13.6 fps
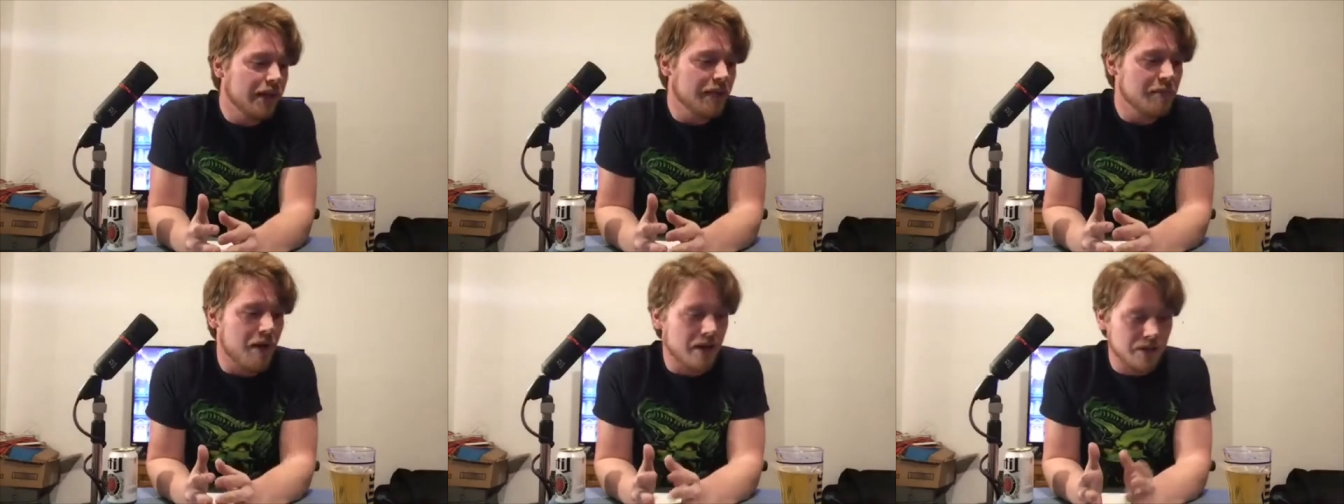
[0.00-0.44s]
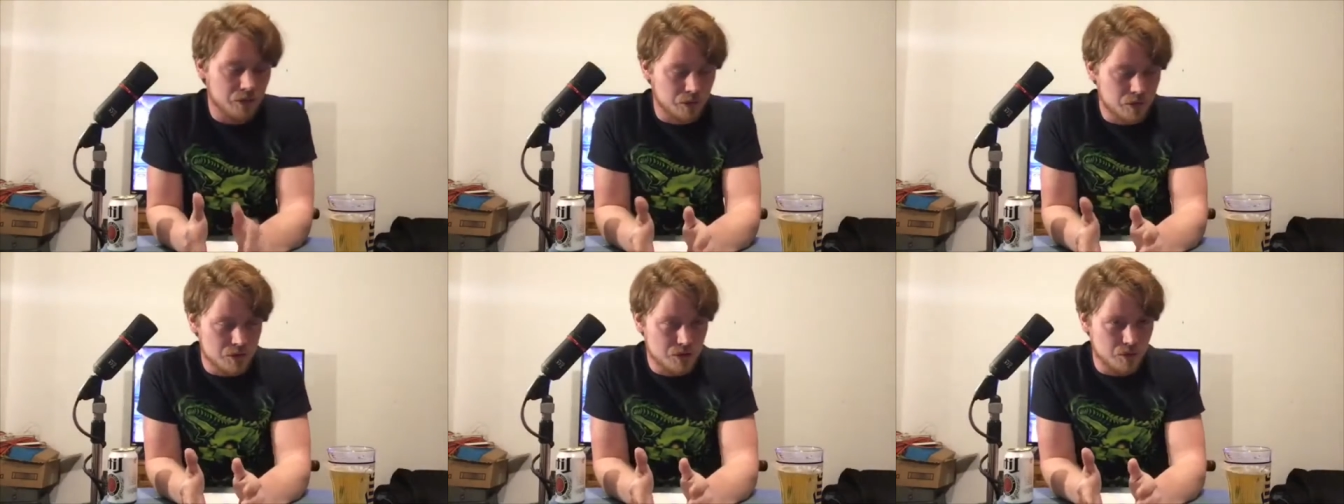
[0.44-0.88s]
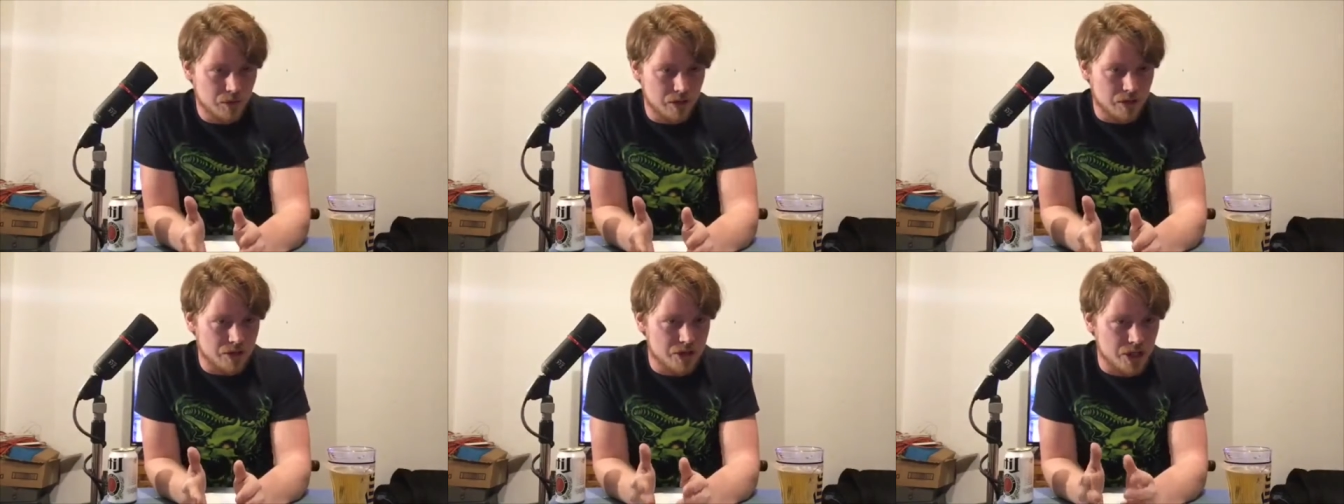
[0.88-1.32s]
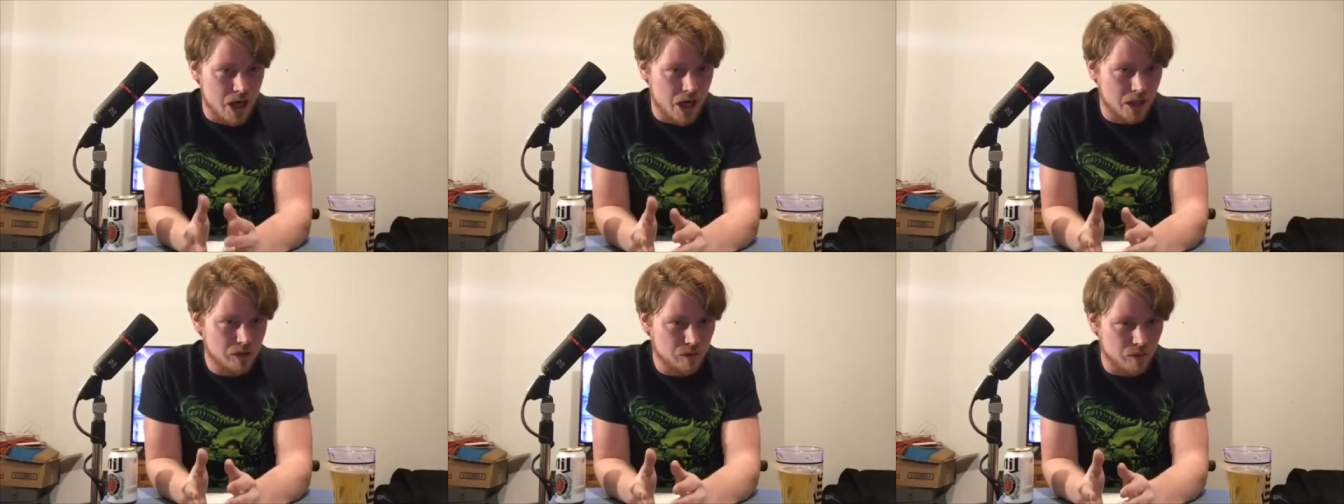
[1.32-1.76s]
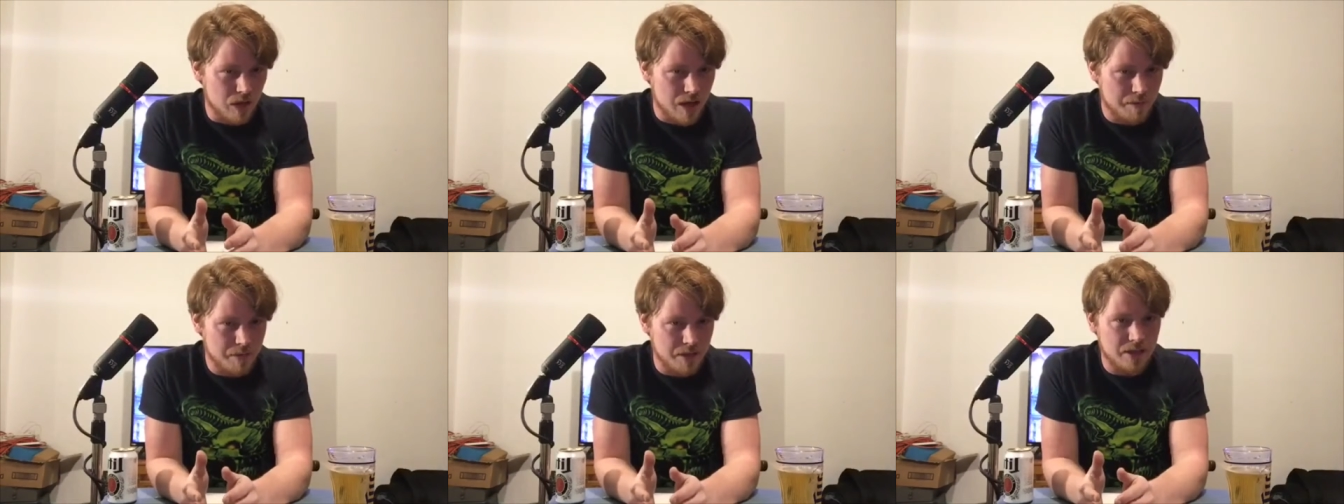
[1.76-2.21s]
in Mötley Crüe's career, John
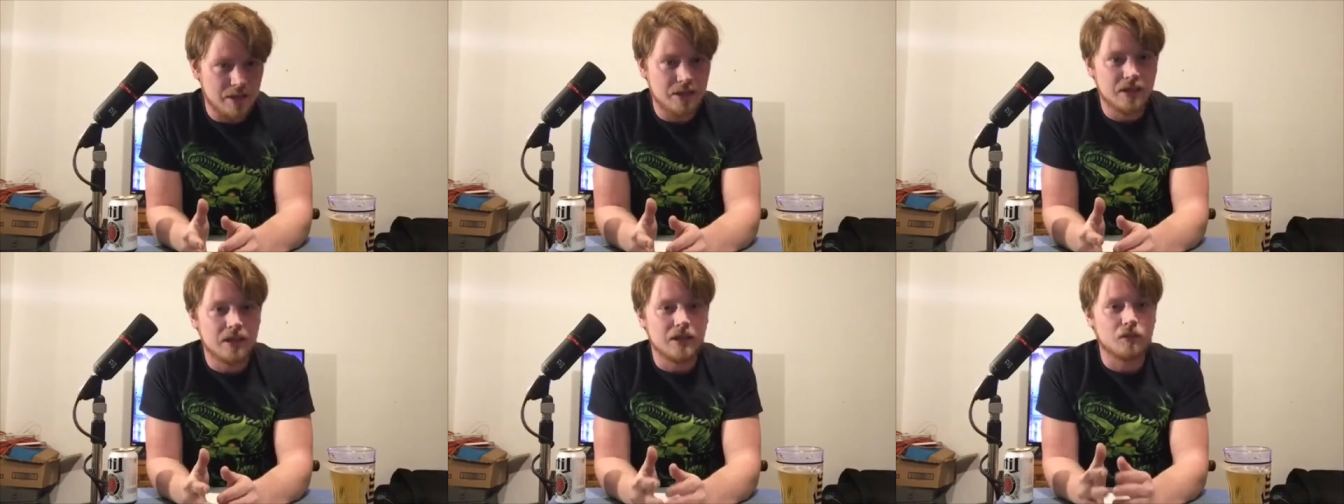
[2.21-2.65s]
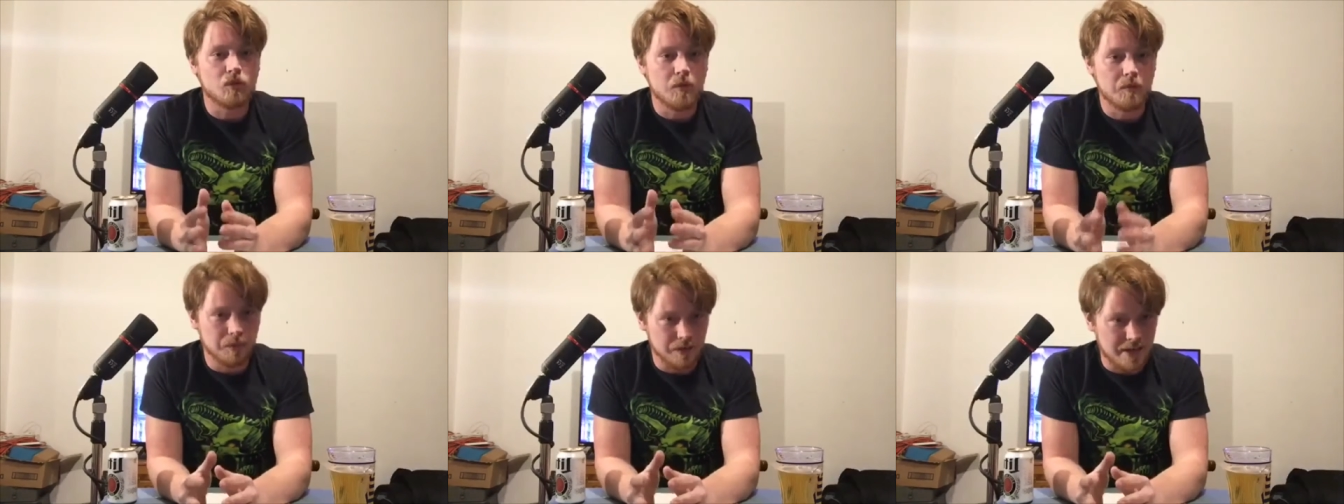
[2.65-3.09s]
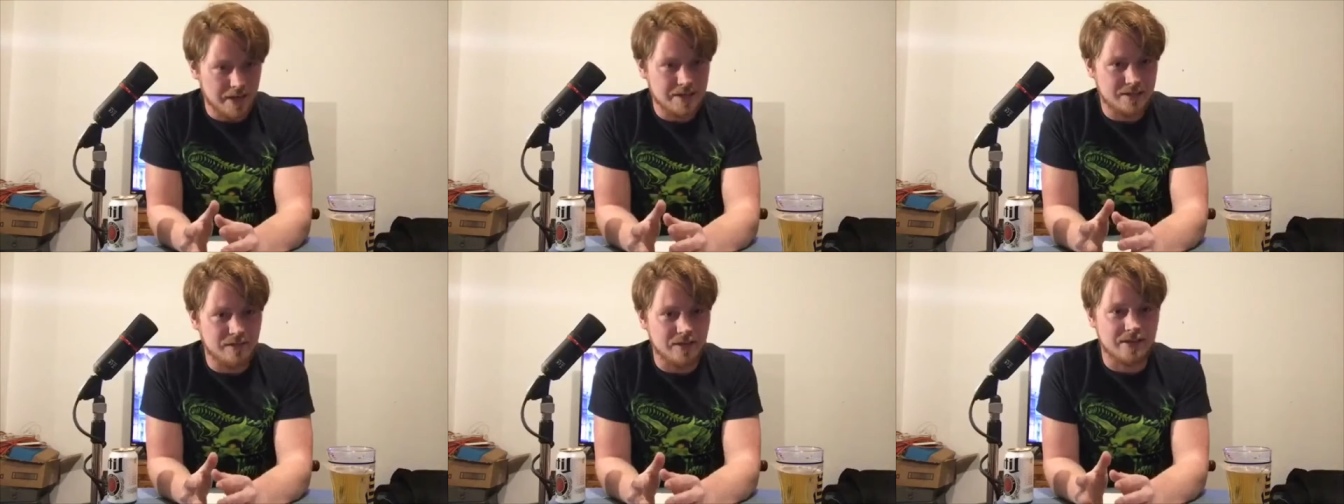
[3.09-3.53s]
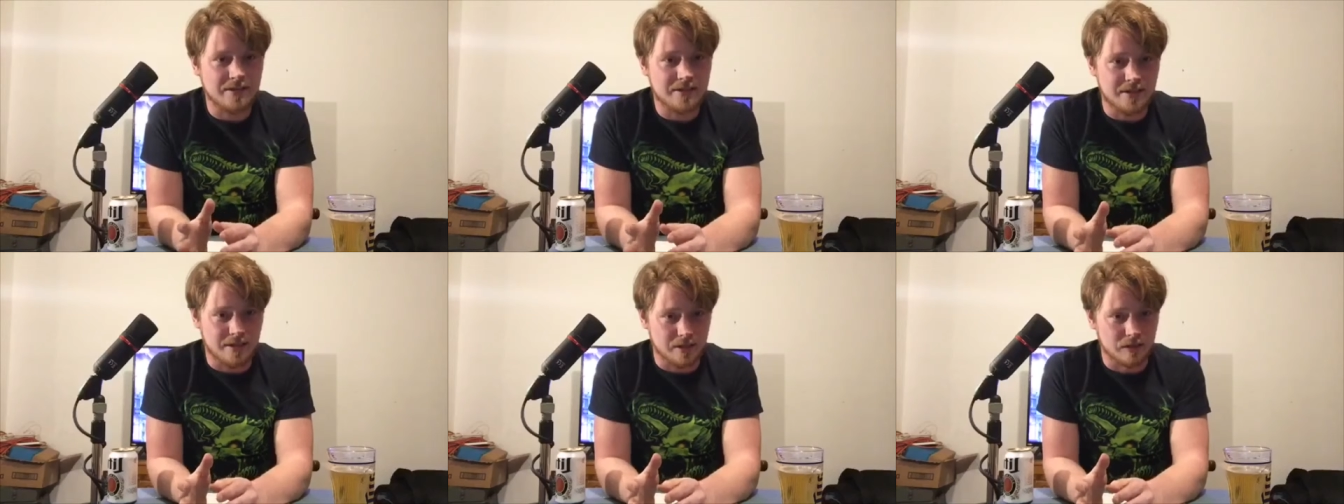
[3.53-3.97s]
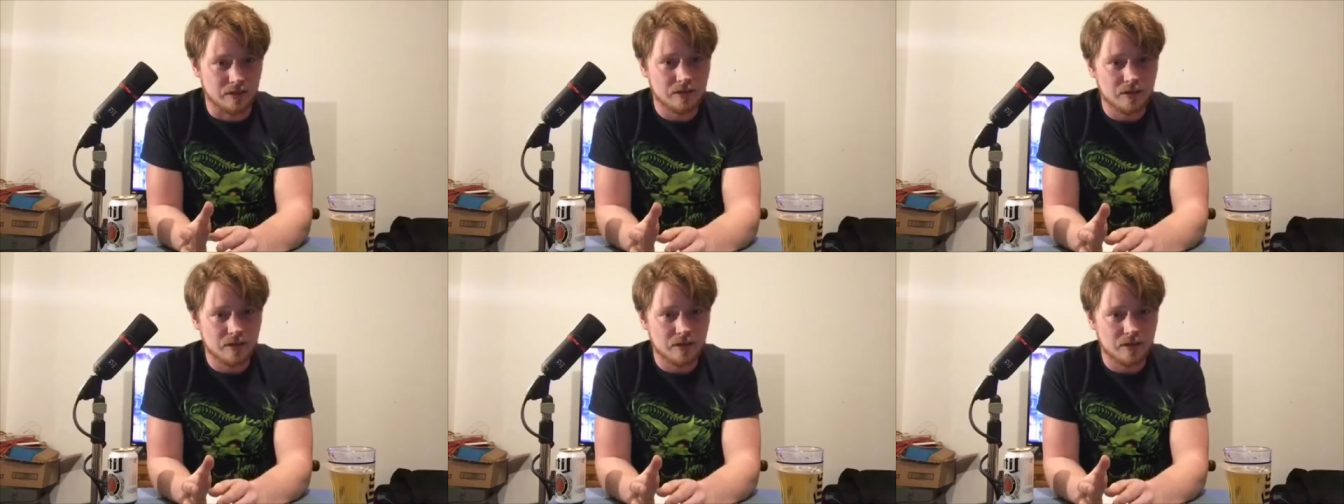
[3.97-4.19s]
Corabi replaced Vince Neil.